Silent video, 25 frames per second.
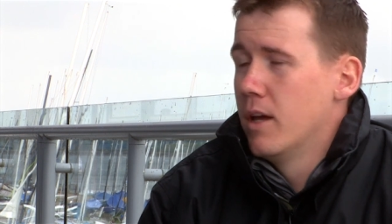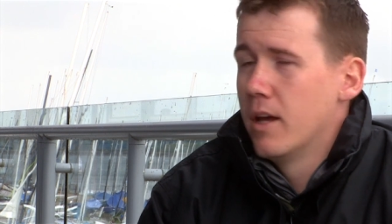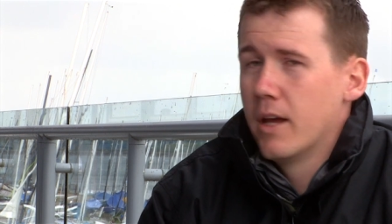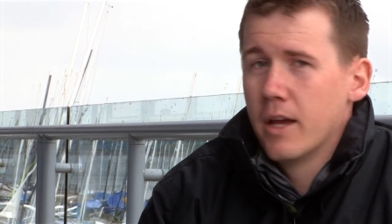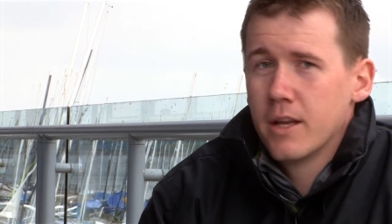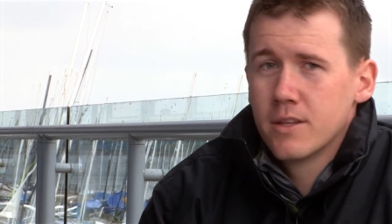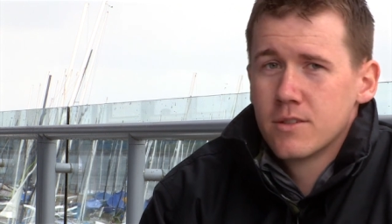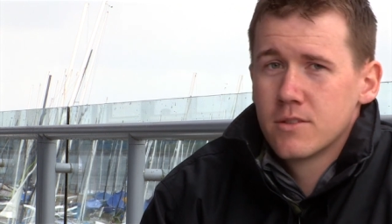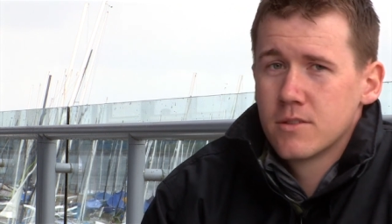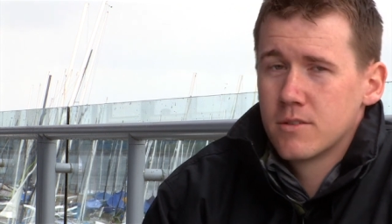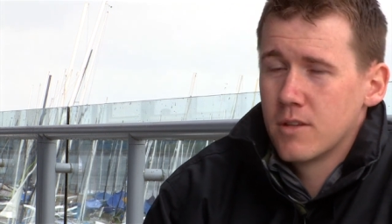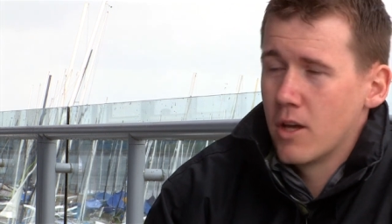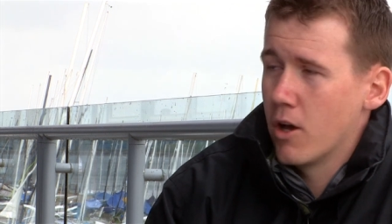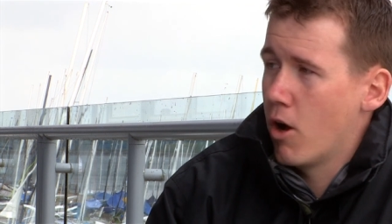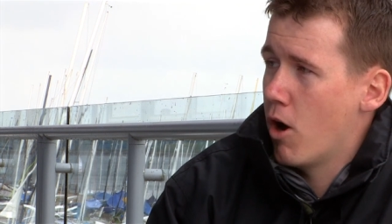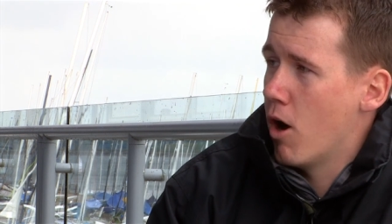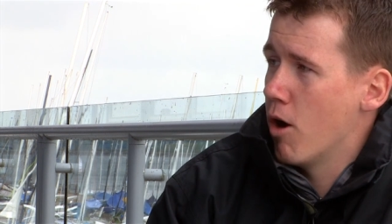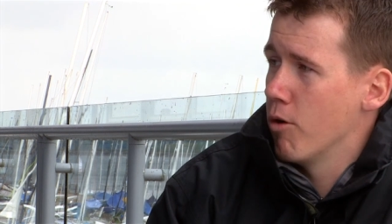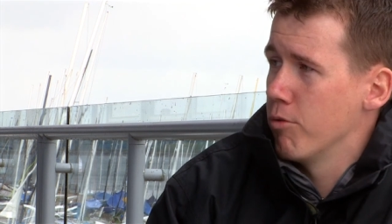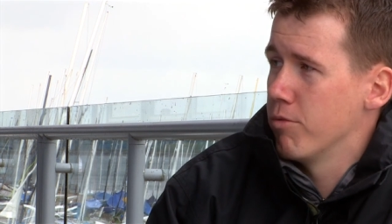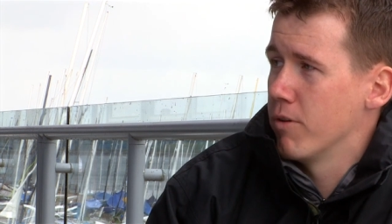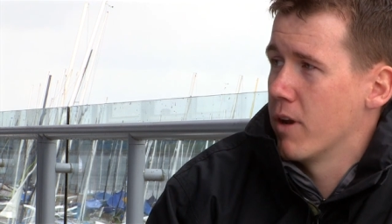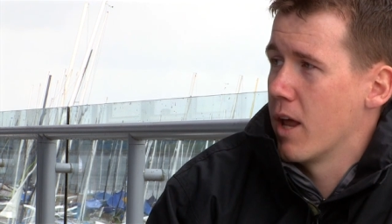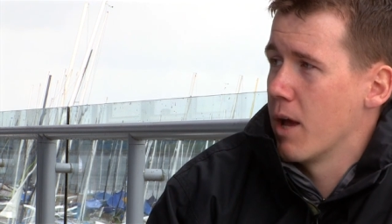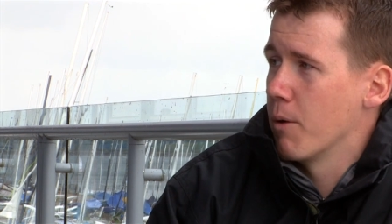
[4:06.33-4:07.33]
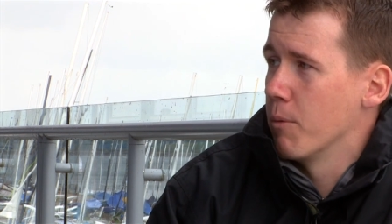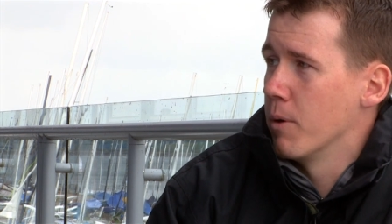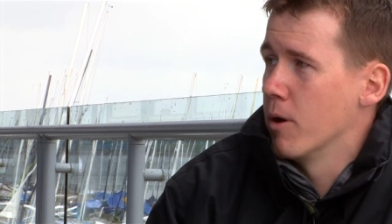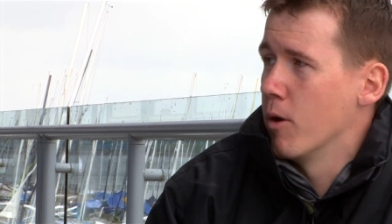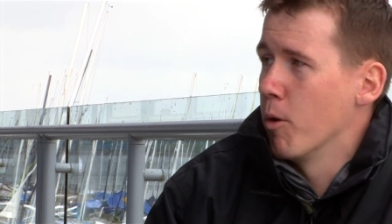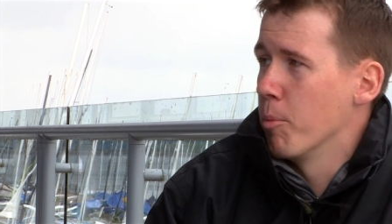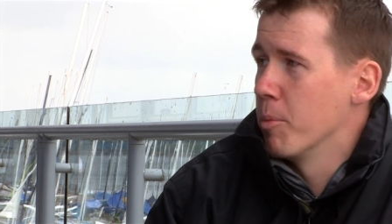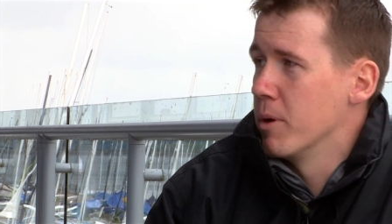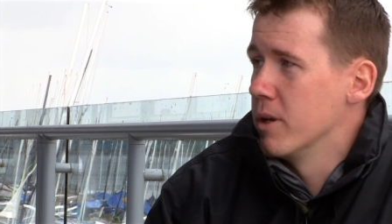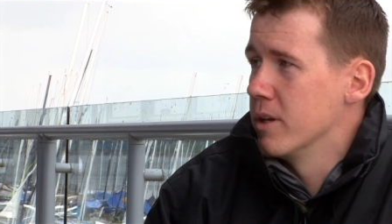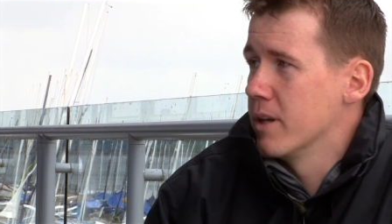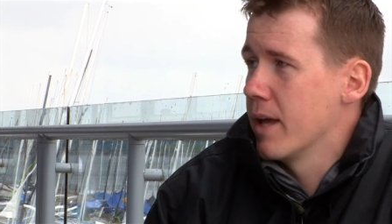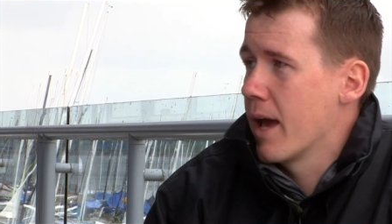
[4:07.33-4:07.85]
It's a half an hour
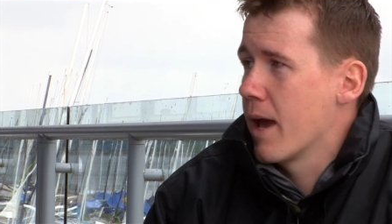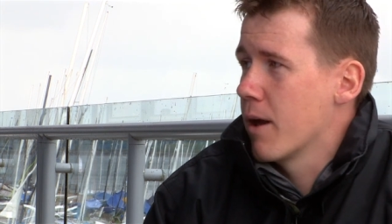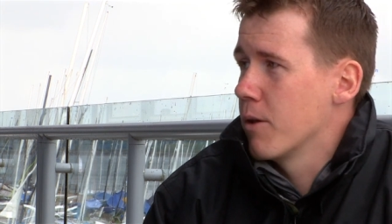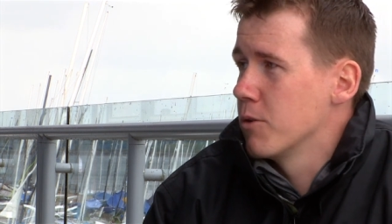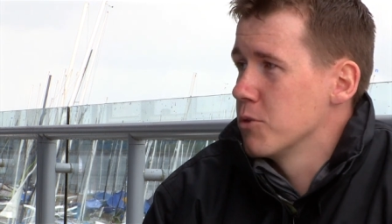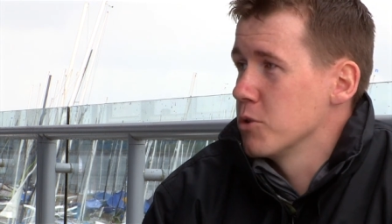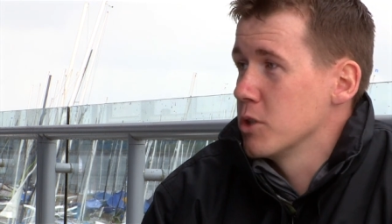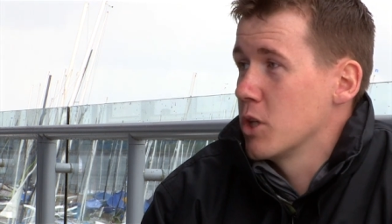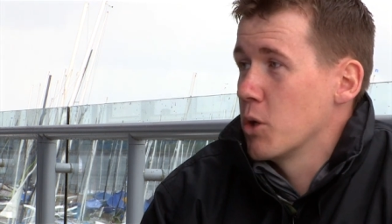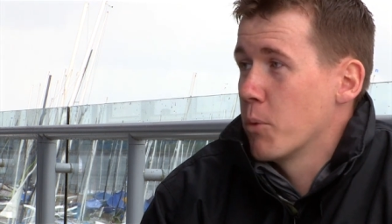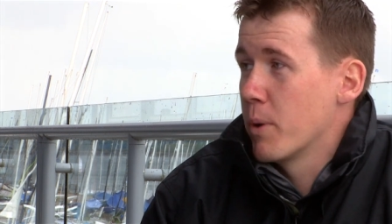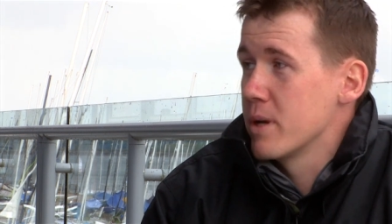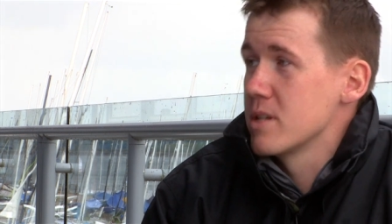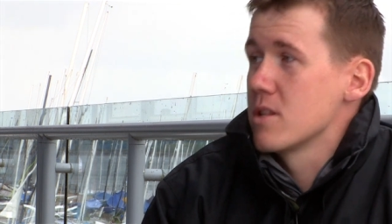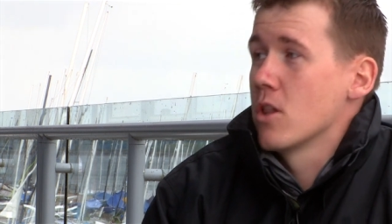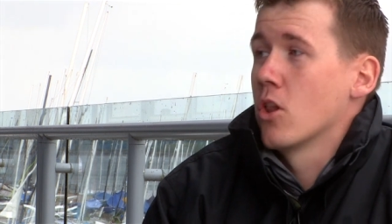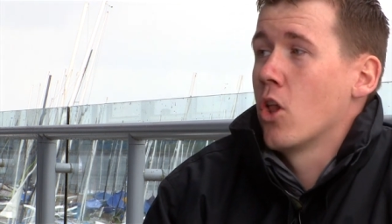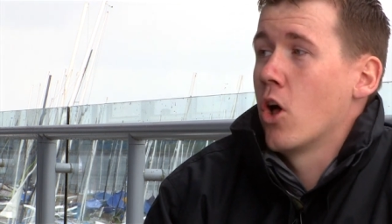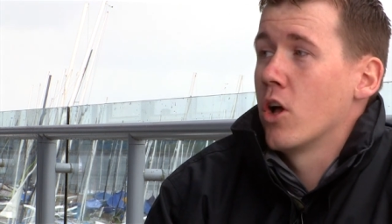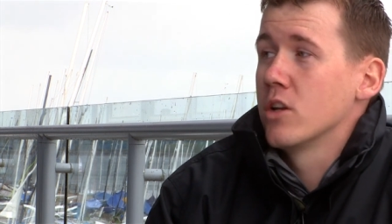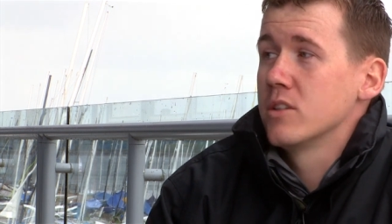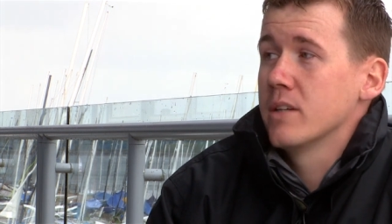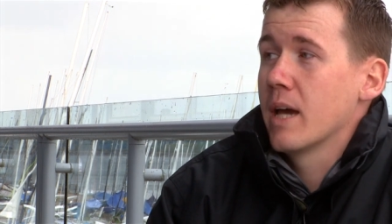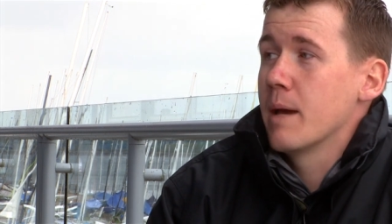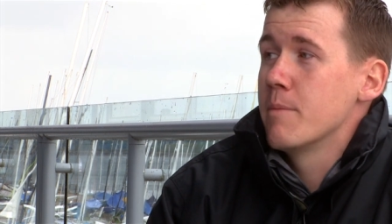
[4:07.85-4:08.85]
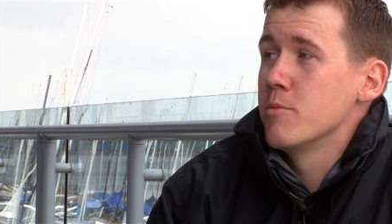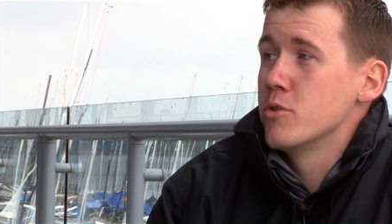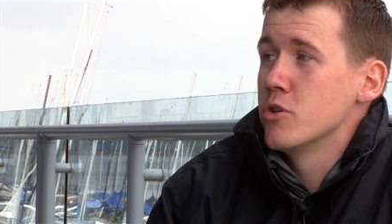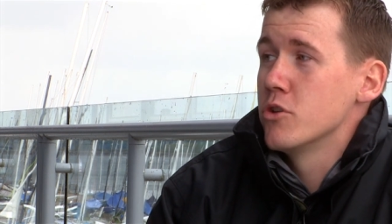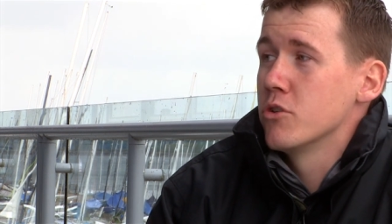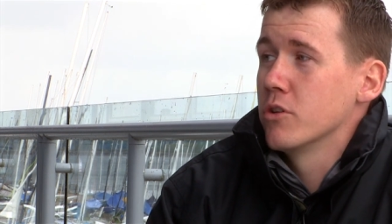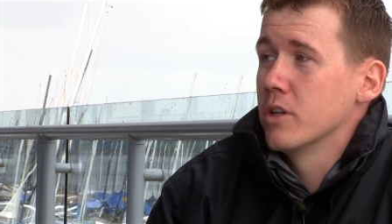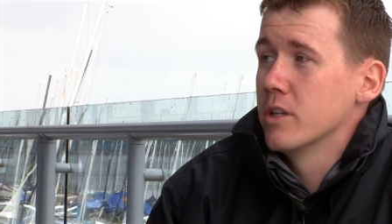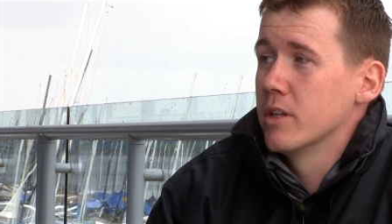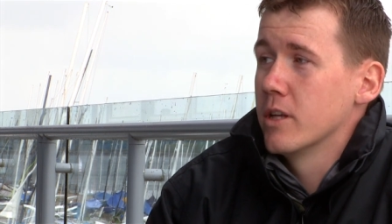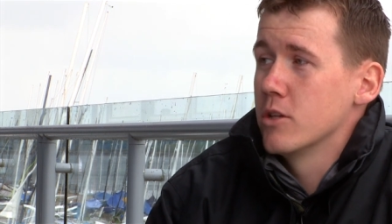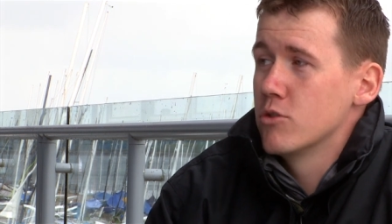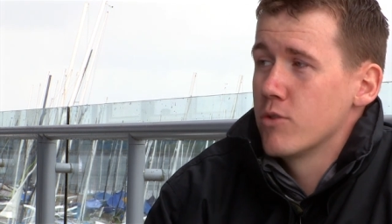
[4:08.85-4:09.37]
up and down, so you waste a lot of time
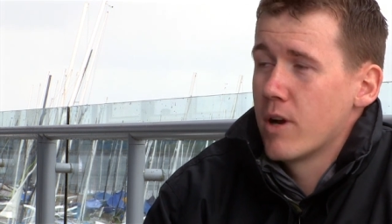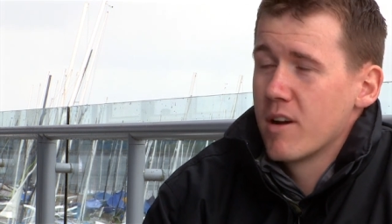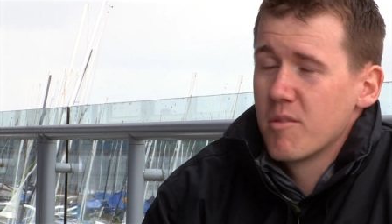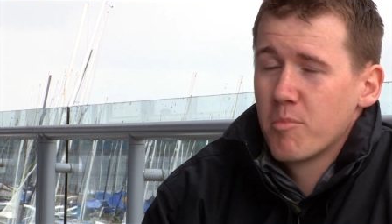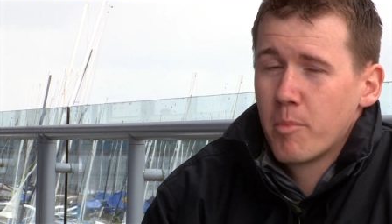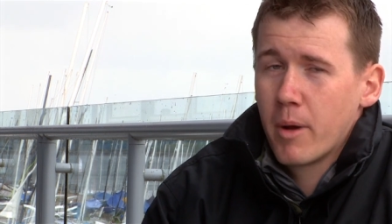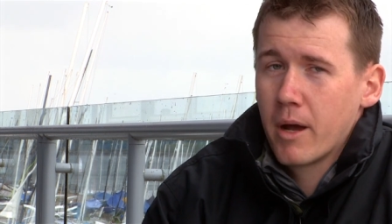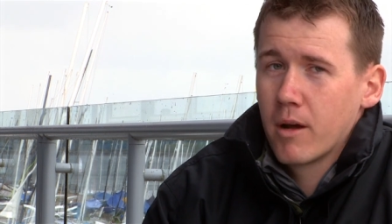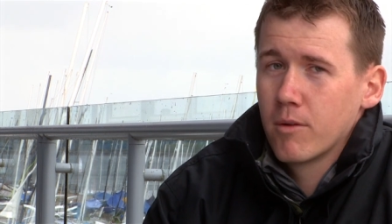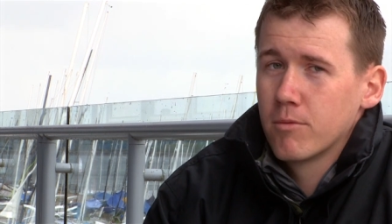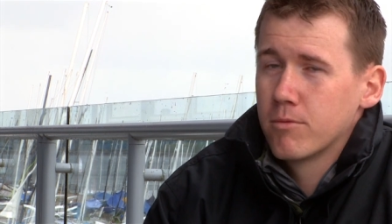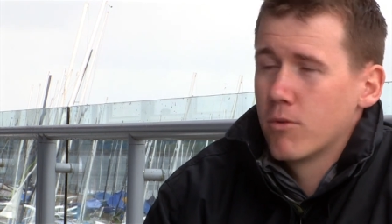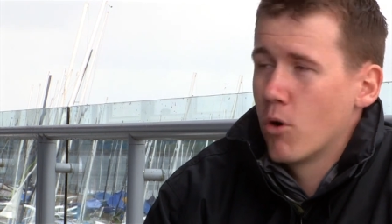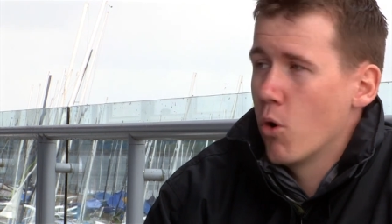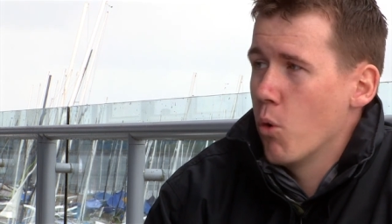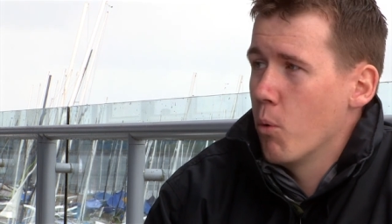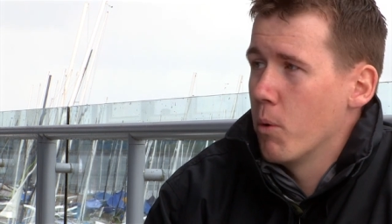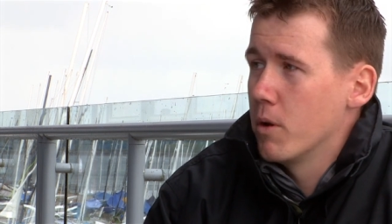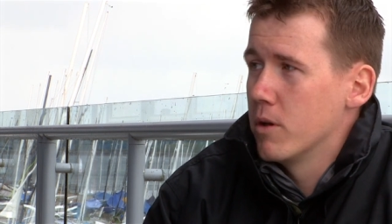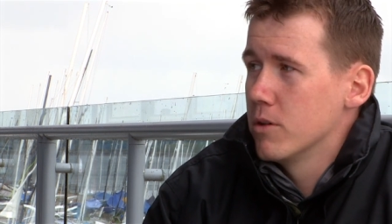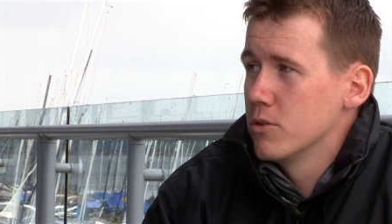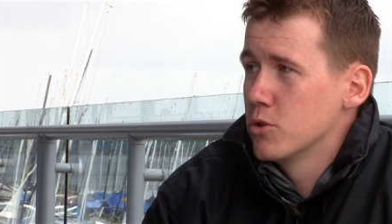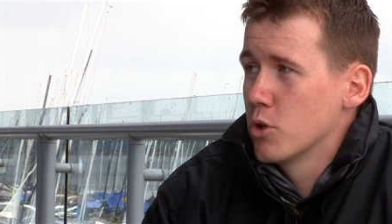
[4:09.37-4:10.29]
during your driving back and forward.